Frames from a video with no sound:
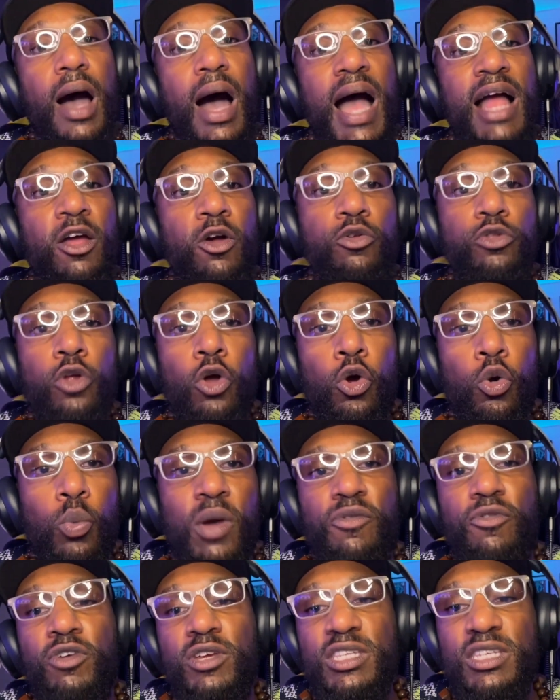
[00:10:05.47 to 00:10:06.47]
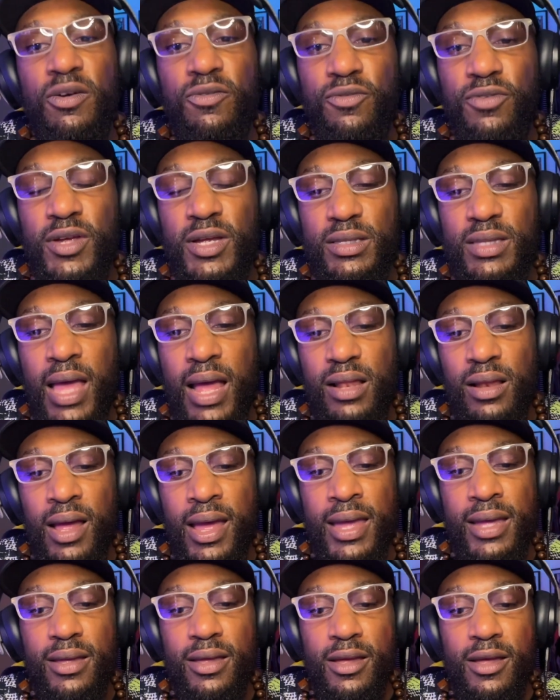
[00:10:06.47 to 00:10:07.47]
I don't know whether it's something that,
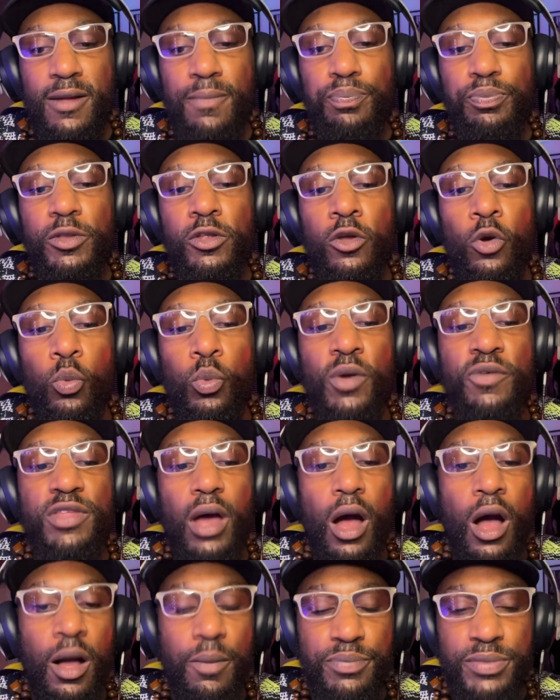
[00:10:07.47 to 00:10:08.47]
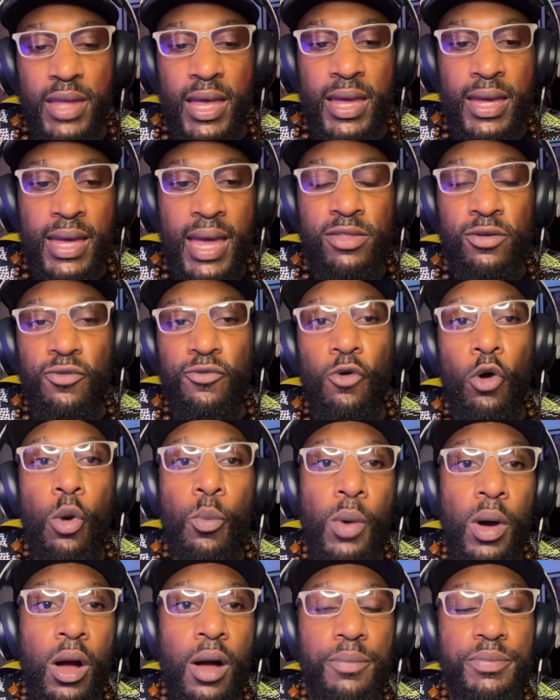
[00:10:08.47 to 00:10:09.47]
like, you know, with the update and the
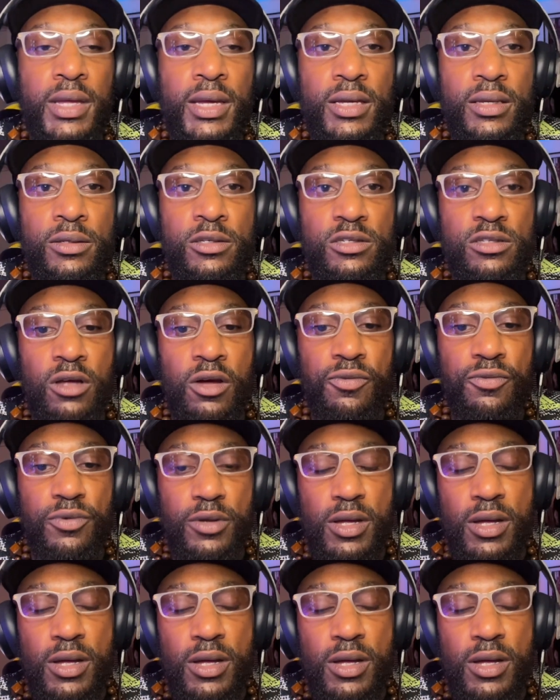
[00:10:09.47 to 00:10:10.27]
firmware update and stuff,